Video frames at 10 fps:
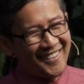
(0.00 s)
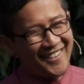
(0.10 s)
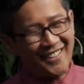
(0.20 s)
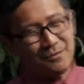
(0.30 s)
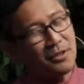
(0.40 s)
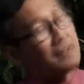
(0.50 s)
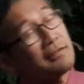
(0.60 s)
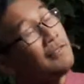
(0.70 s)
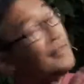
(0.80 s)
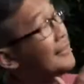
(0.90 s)
next morning I
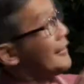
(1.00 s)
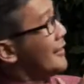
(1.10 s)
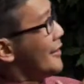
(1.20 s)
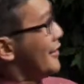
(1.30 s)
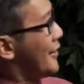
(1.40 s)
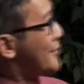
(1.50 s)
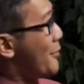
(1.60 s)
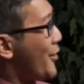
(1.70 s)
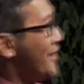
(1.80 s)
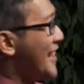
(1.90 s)
said, it's
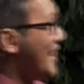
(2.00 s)
morning.